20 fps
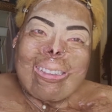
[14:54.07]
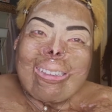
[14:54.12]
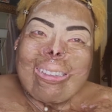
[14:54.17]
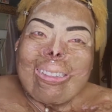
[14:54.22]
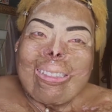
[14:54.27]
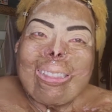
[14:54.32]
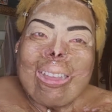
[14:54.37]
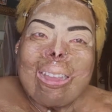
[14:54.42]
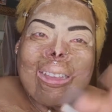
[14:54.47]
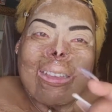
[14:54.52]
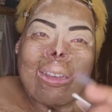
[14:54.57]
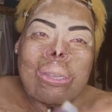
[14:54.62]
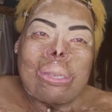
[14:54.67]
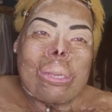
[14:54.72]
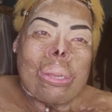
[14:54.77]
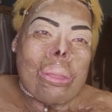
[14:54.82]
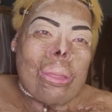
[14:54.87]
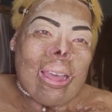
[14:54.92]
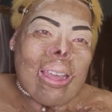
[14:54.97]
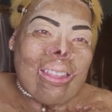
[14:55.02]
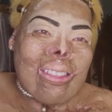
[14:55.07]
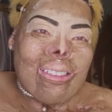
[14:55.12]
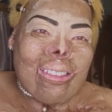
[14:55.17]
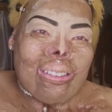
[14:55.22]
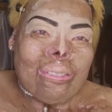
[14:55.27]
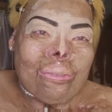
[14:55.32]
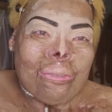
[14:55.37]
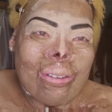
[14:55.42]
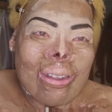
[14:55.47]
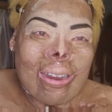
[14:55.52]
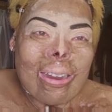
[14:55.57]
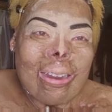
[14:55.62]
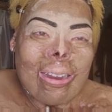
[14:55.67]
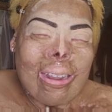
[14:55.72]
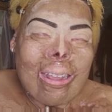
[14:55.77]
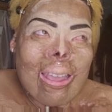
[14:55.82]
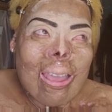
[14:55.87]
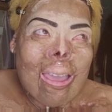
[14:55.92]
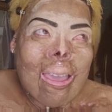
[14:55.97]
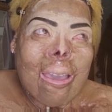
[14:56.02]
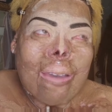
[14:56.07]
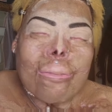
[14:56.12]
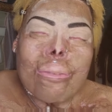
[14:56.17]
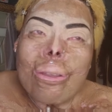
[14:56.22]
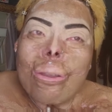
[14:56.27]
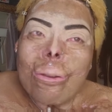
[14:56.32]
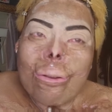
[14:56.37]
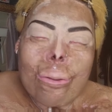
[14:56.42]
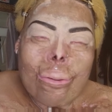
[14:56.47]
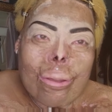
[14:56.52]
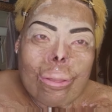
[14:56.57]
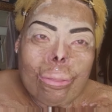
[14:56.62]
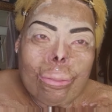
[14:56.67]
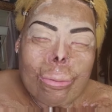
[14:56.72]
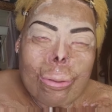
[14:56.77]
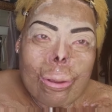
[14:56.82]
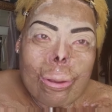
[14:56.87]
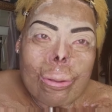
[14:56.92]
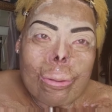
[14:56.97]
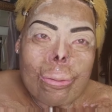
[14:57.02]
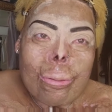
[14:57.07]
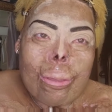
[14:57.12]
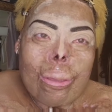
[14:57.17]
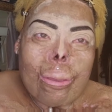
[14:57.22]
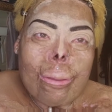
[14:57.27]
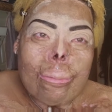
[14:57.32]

Thank y'all so much. And whatever you're going through,